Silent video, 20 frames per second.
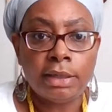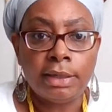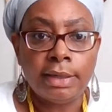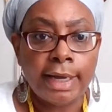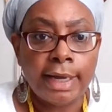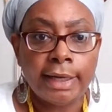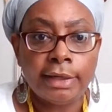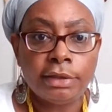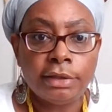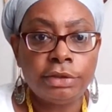in
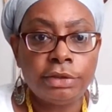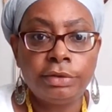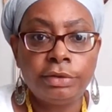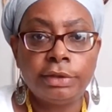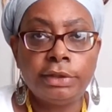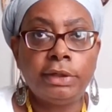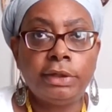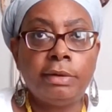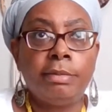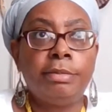
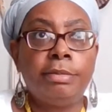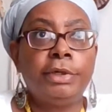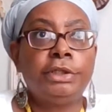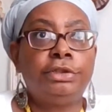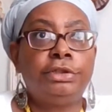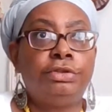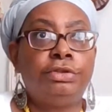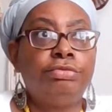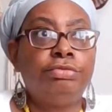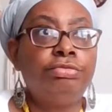Nigeria,
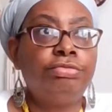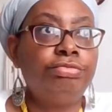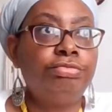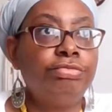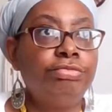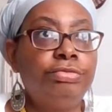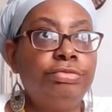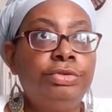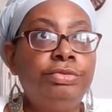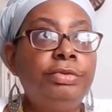but you
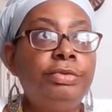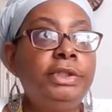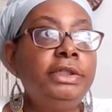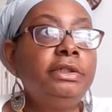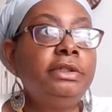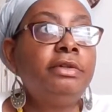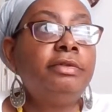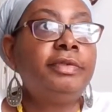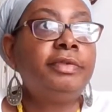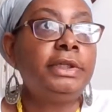
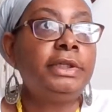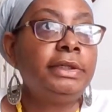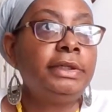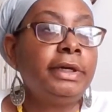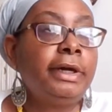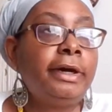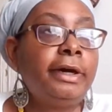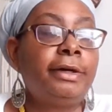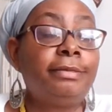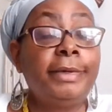live in
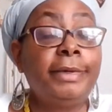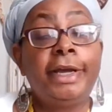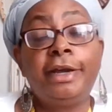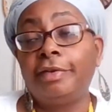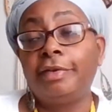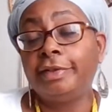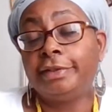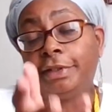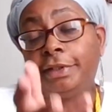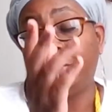
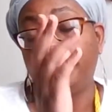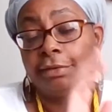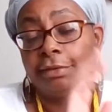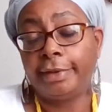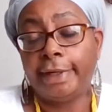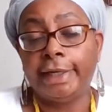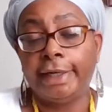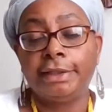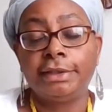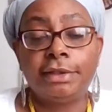Arizona,
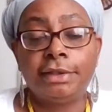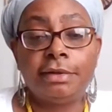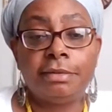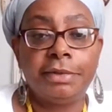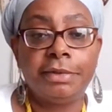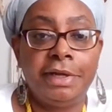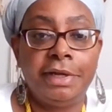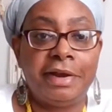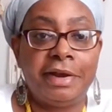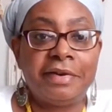right? So I'm
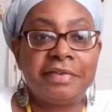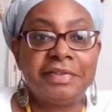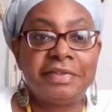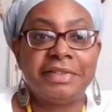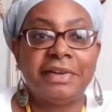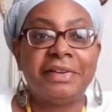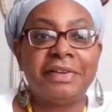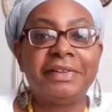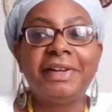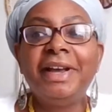in
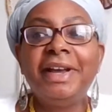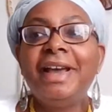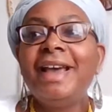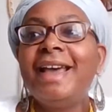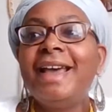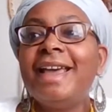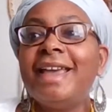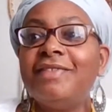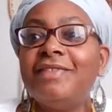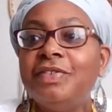Arizona.
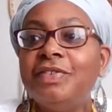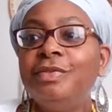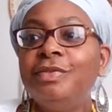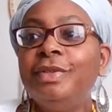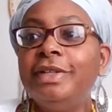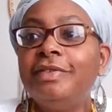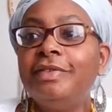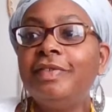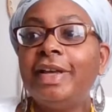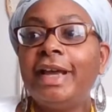If you
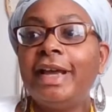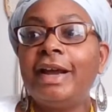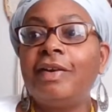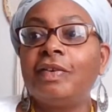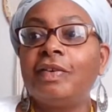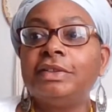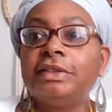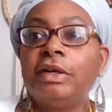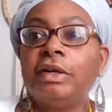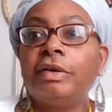live in
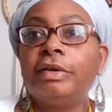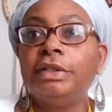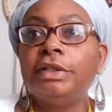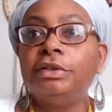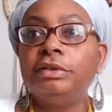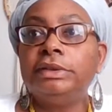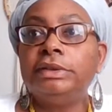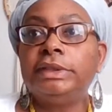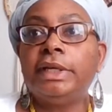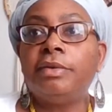Arizona,
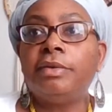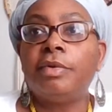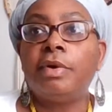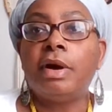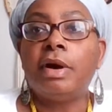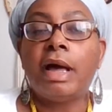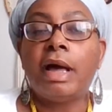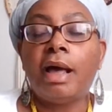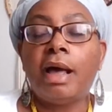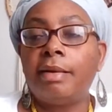you say,
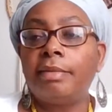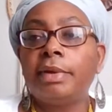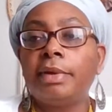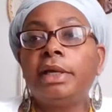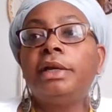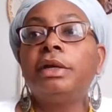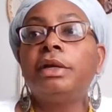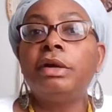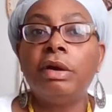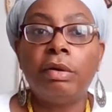well, I'm
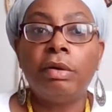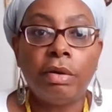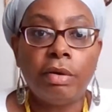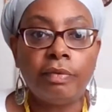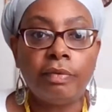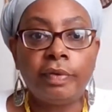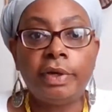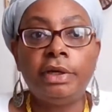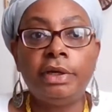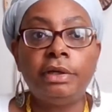gonna go
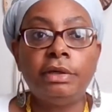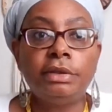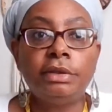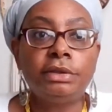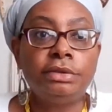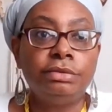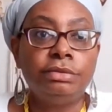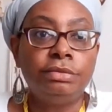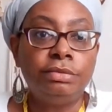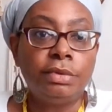over here
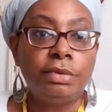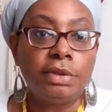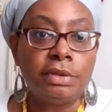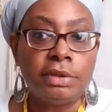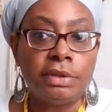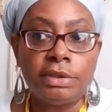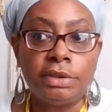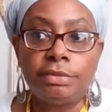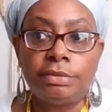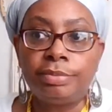to
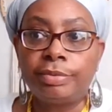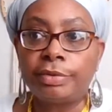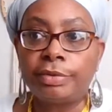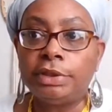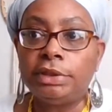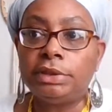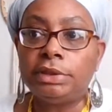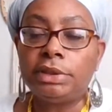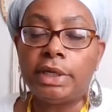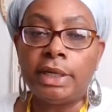this
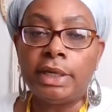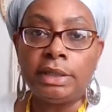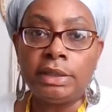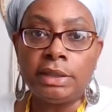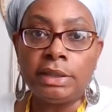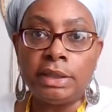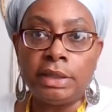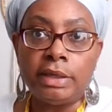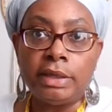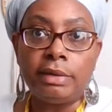priest
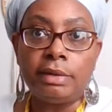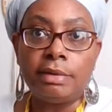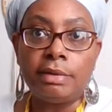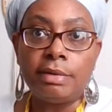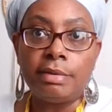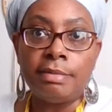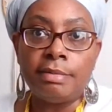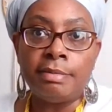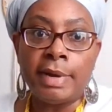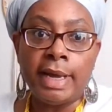and get
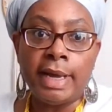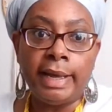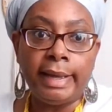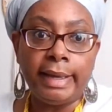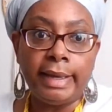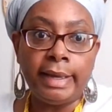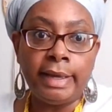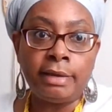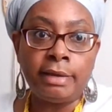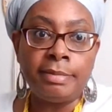
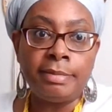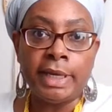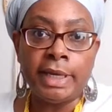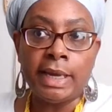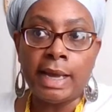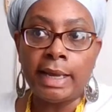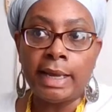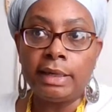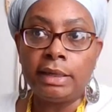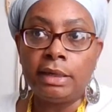my
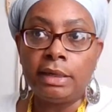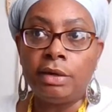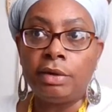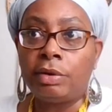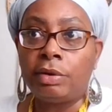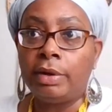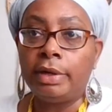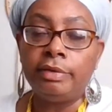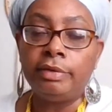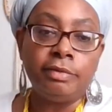Egbe
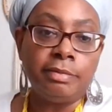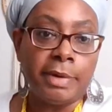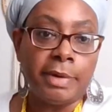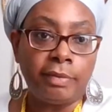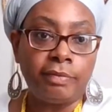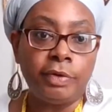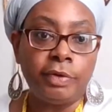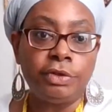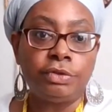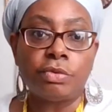icon or even my
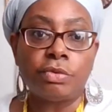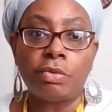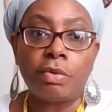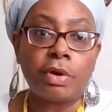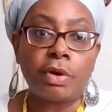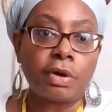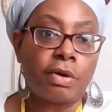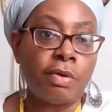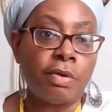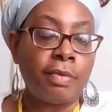ritual
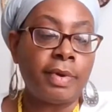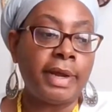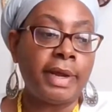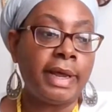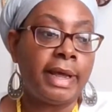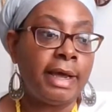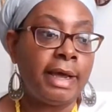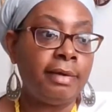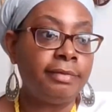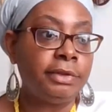work or what
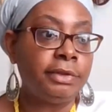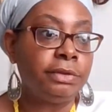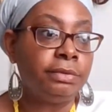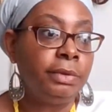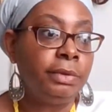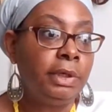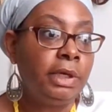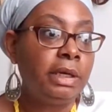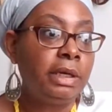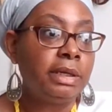have
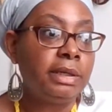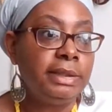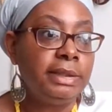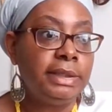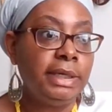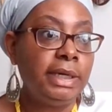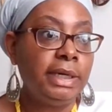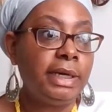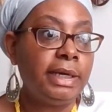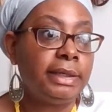you
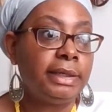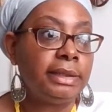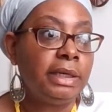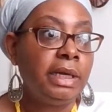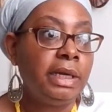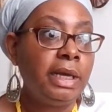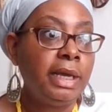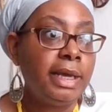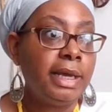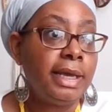done,
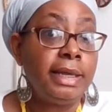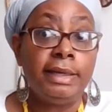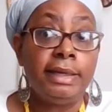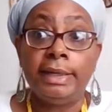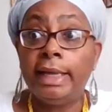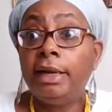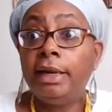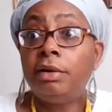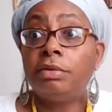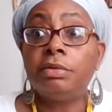and
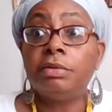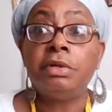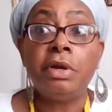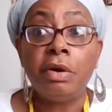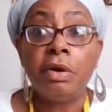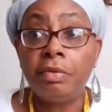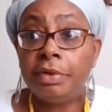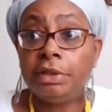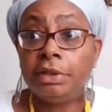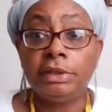they don't
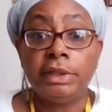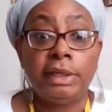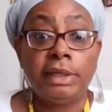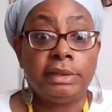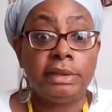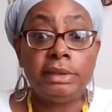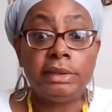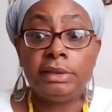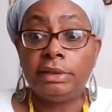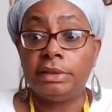know each
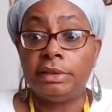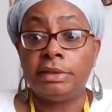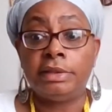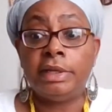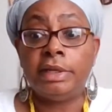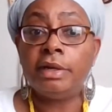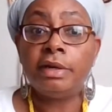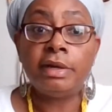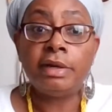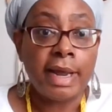other,
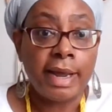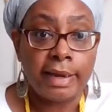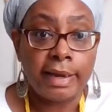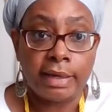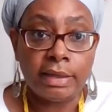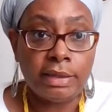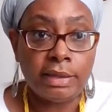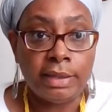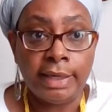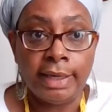they're not
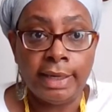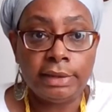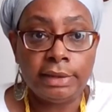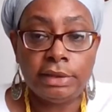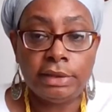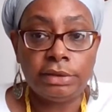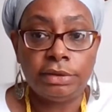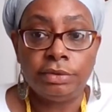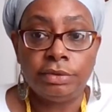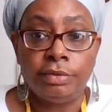
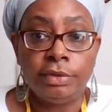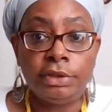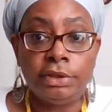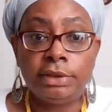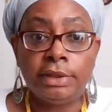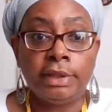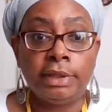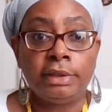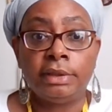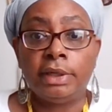connected to each
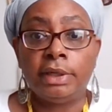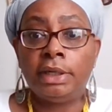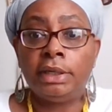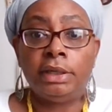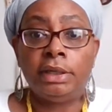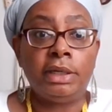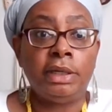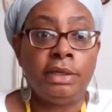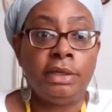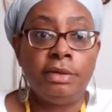other
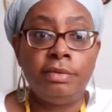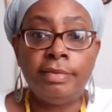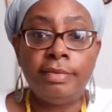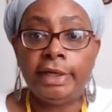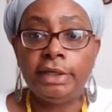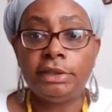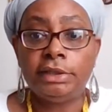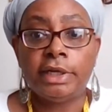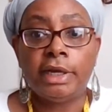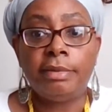in any
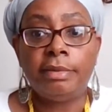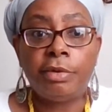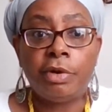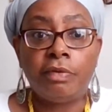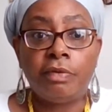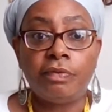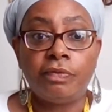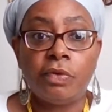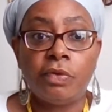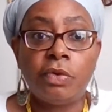way, shape,
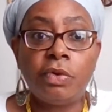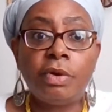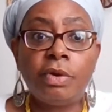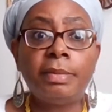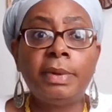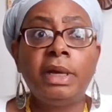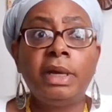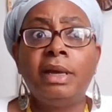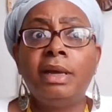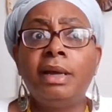or
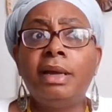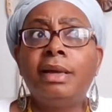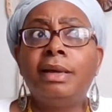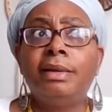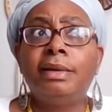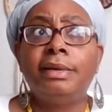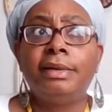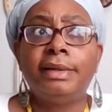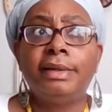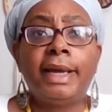form,
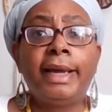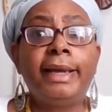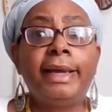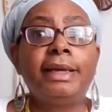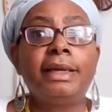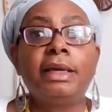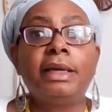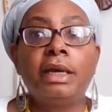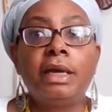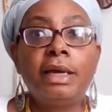
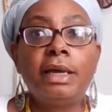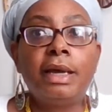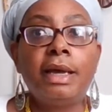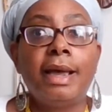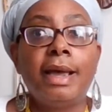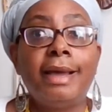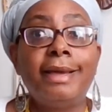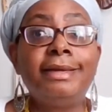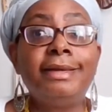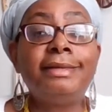like
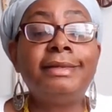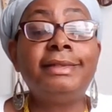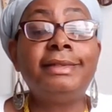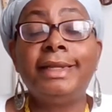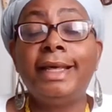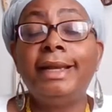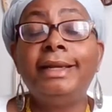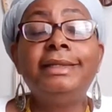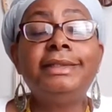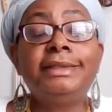
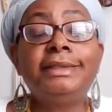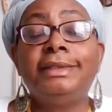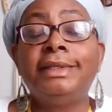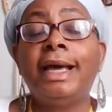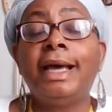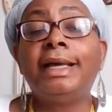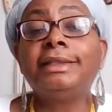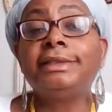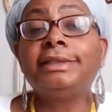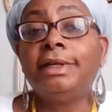that is
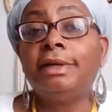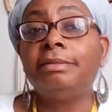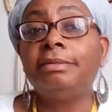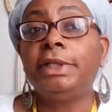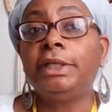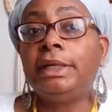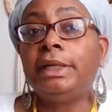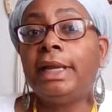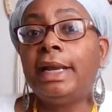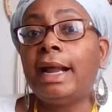not
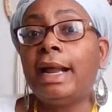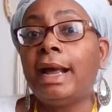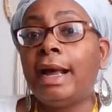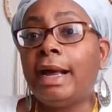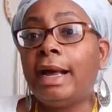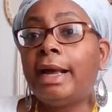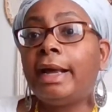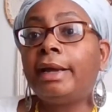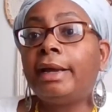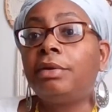something that
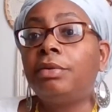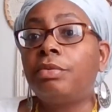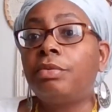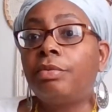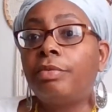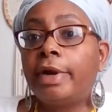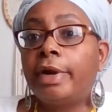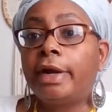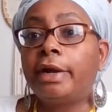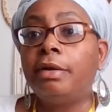I
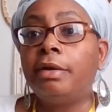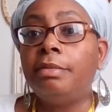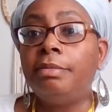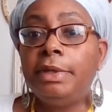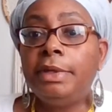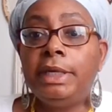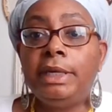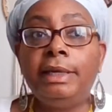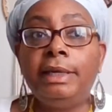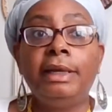
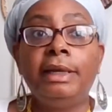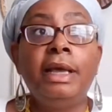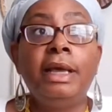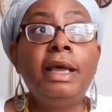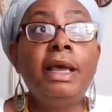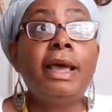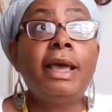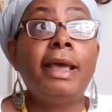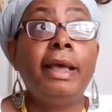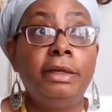recommend.
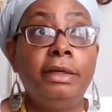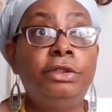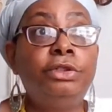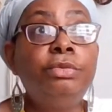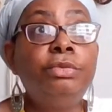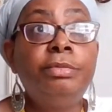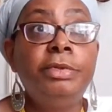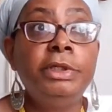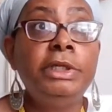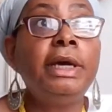And
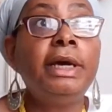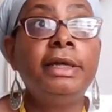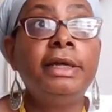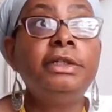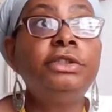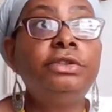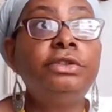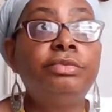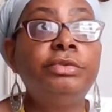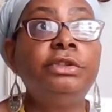to be
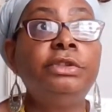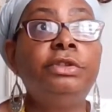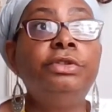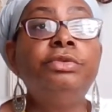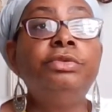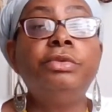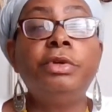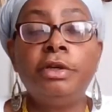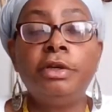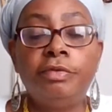honest with
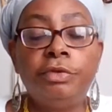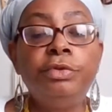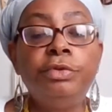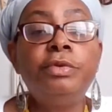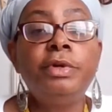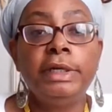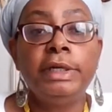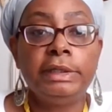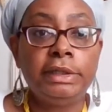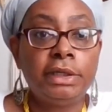you, if
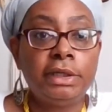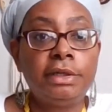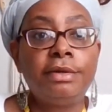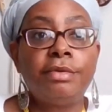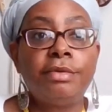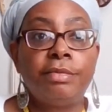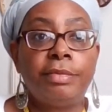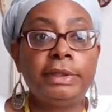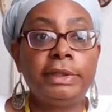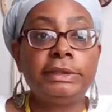you are
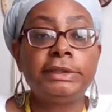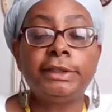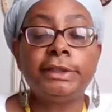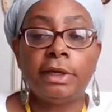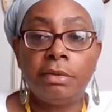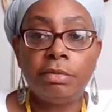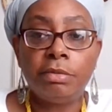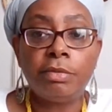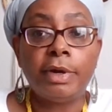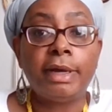dealing with
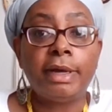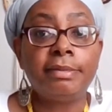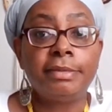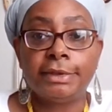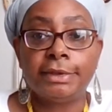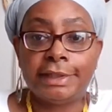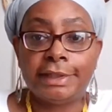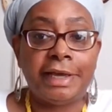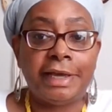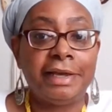someone, I'm gonna
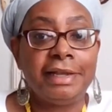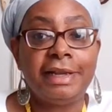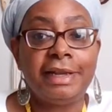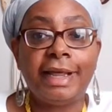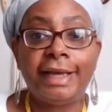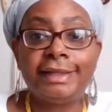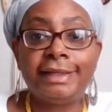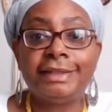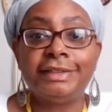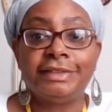say it
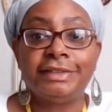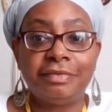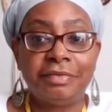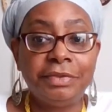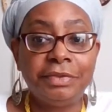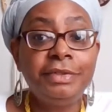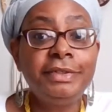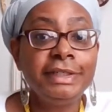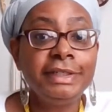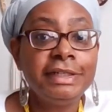like this: if
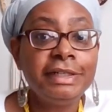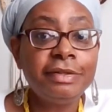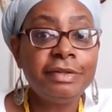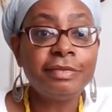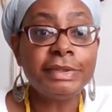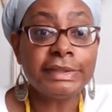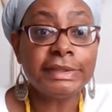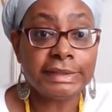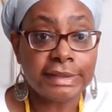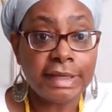you're dealing
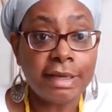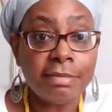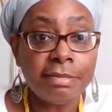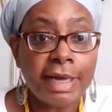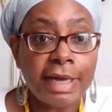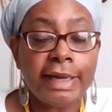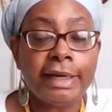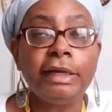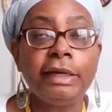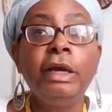with
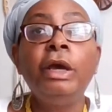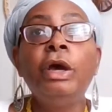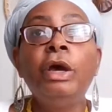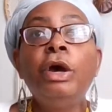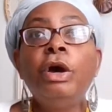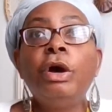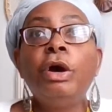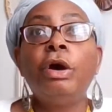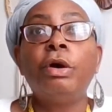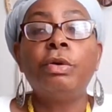somebody
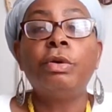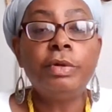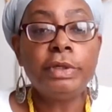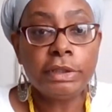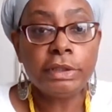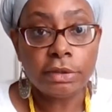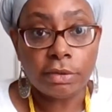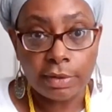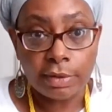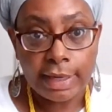who
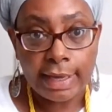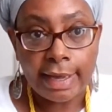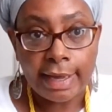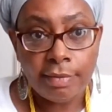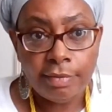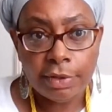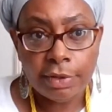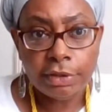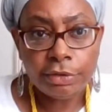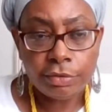is okay
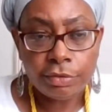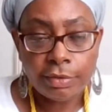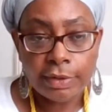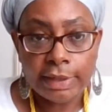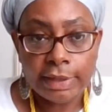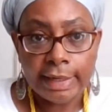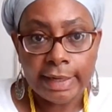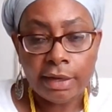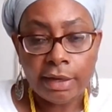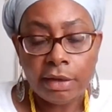with
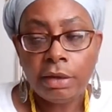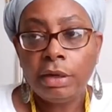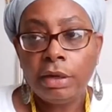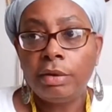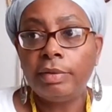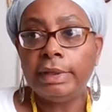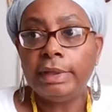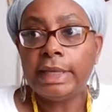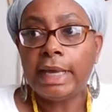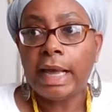doing that
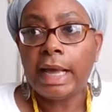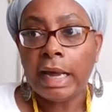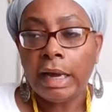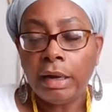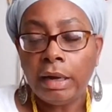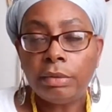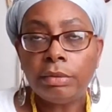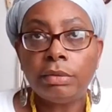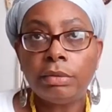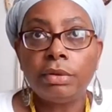
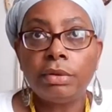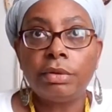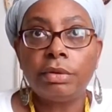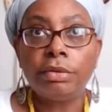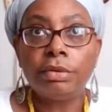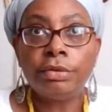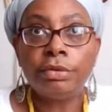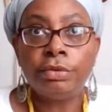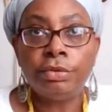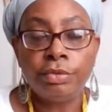without
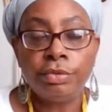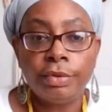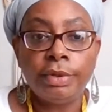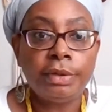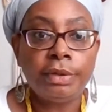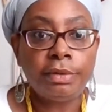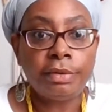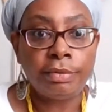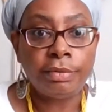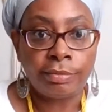
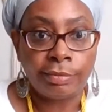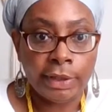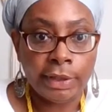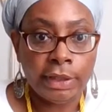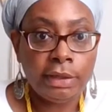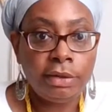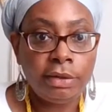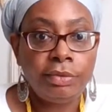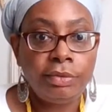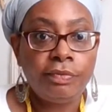doing the
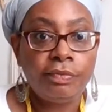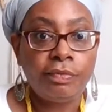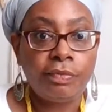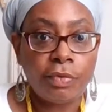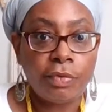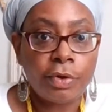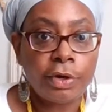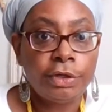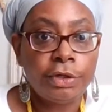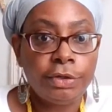reading
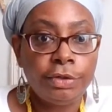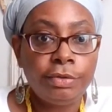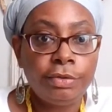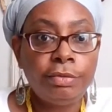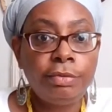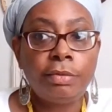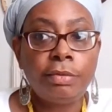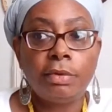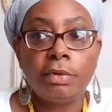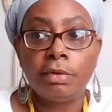for
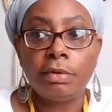you,